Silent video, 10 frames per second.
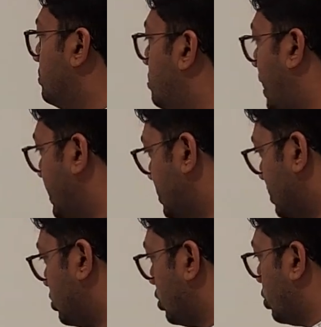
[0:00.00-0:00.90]

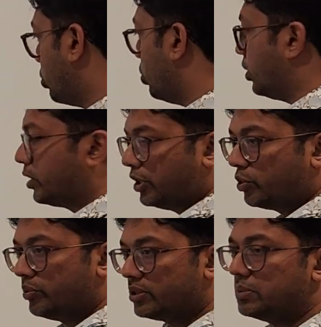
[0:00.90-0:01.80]
branches that you go out into,
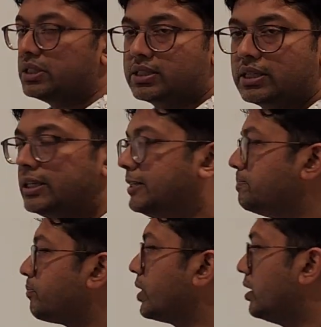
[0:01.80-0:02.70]
which means
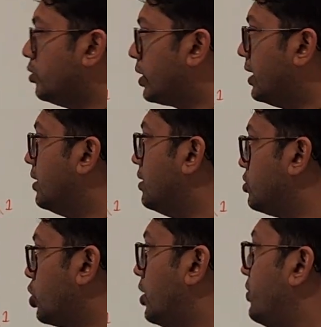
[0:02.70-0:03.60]
you can
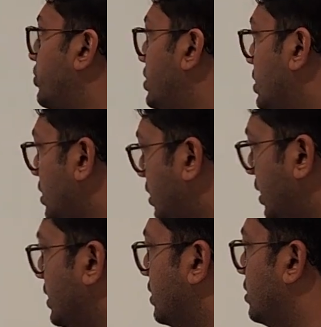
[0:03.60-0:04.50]
solve it with
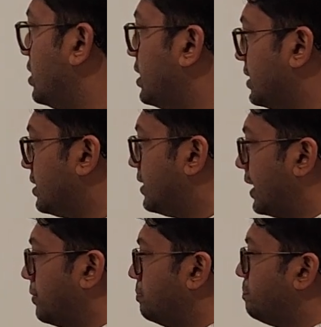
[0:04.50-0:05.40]
in lesser
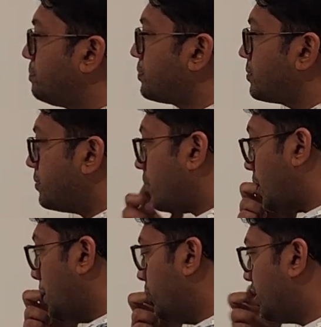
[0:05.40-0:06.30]
time,
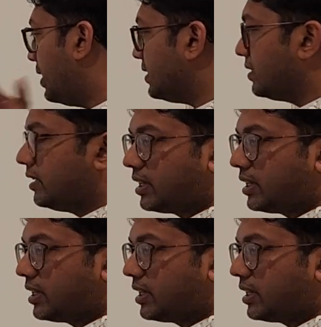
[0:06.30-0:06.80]
with lesser